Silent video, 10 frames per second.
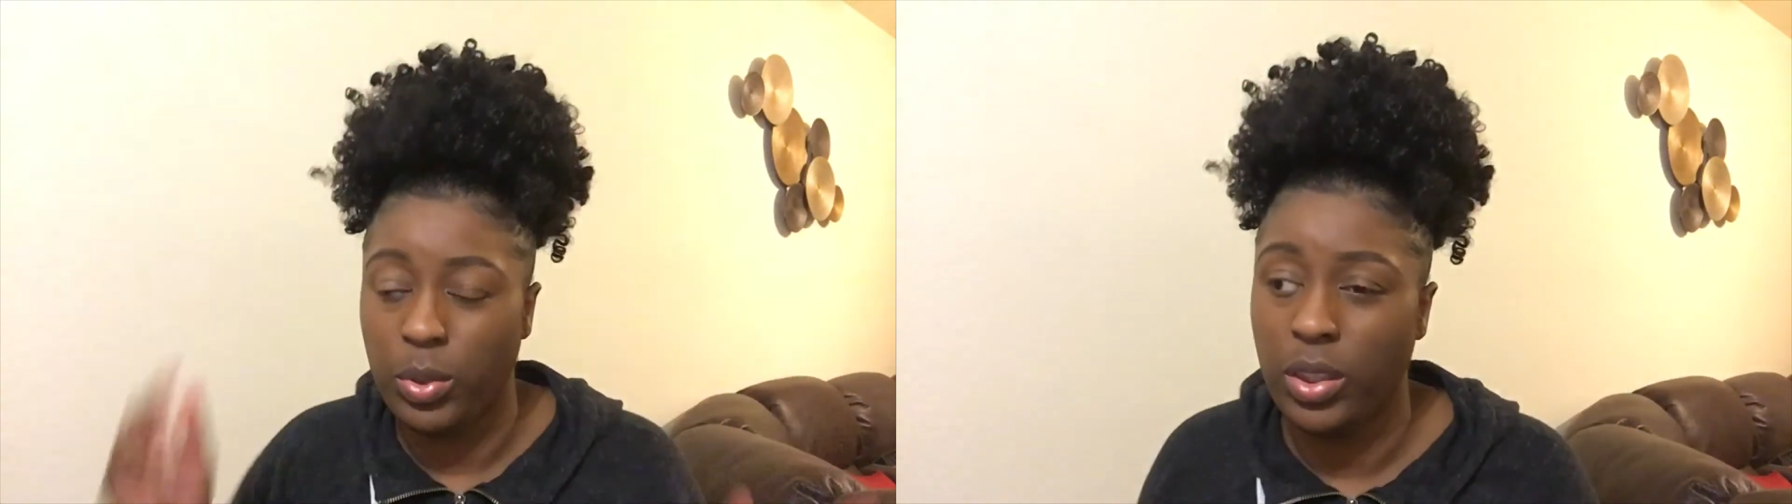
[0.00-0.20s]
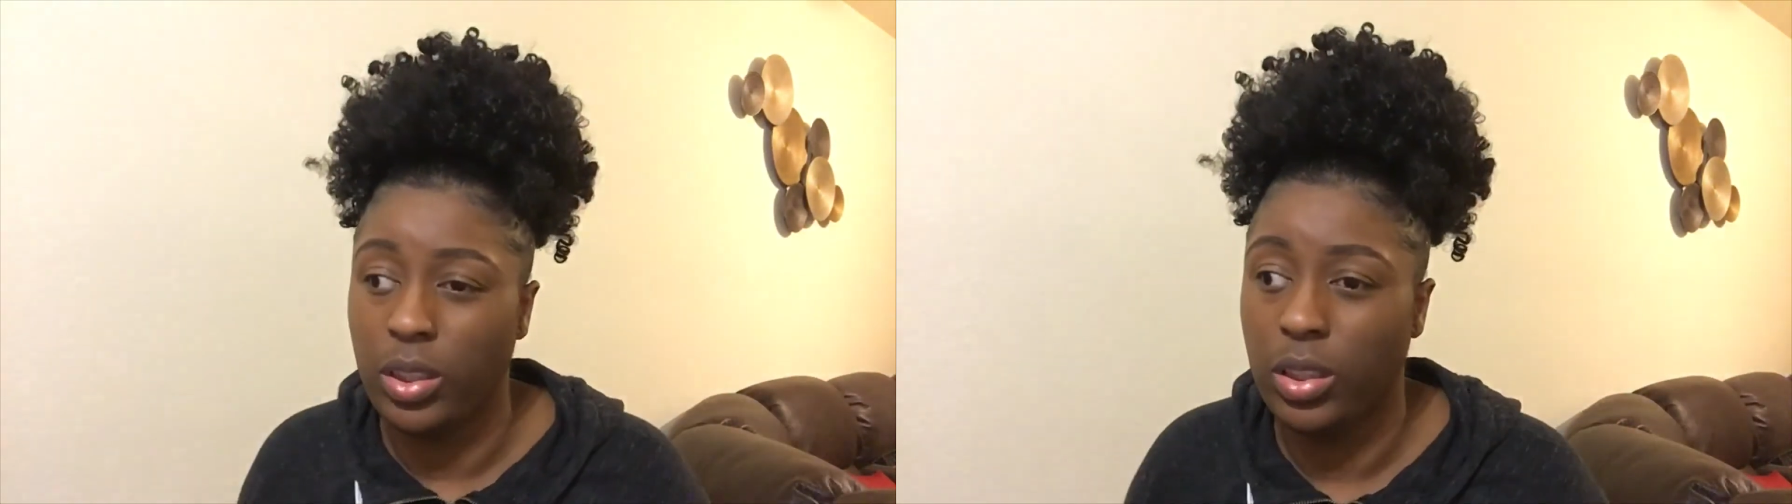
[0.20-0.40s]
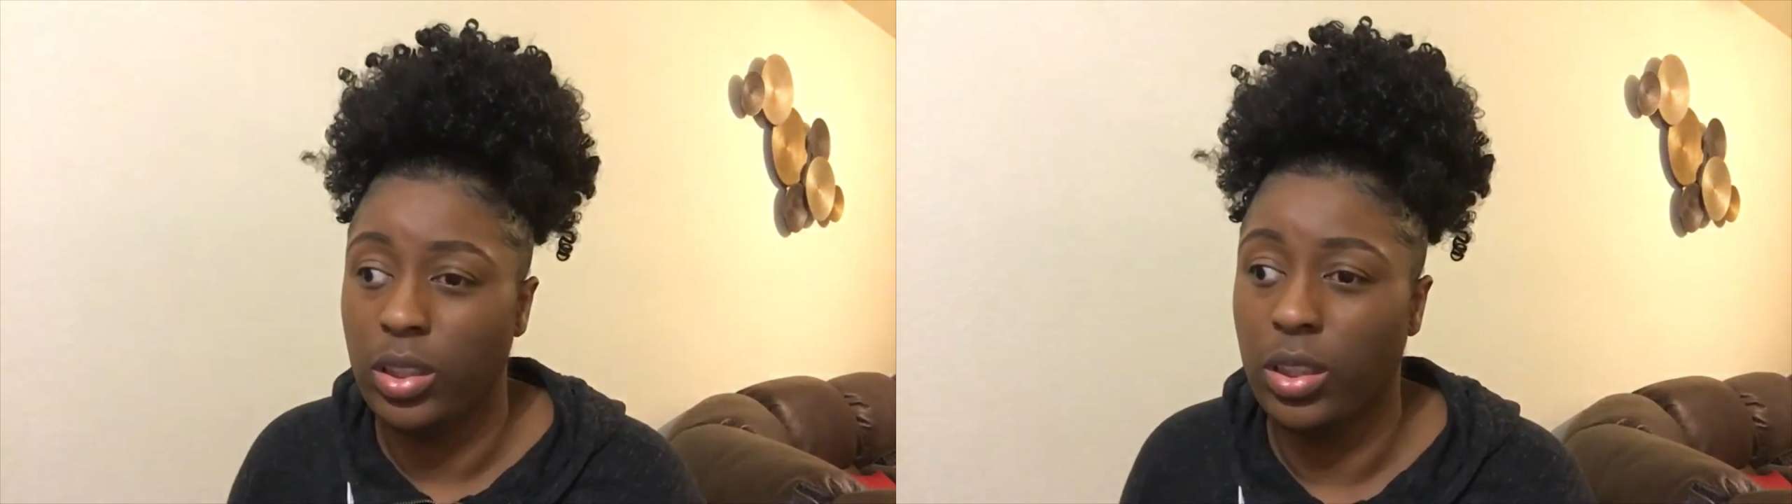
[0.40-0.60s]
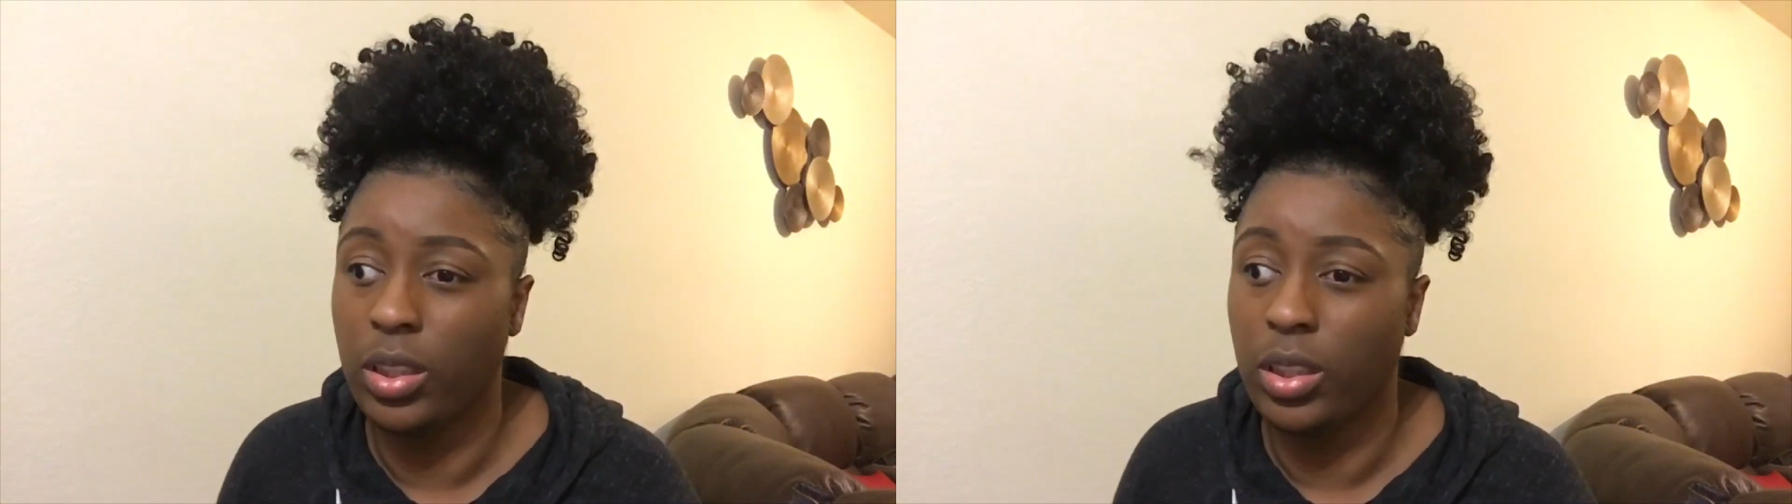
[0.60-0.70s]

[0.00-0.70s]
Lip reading: big.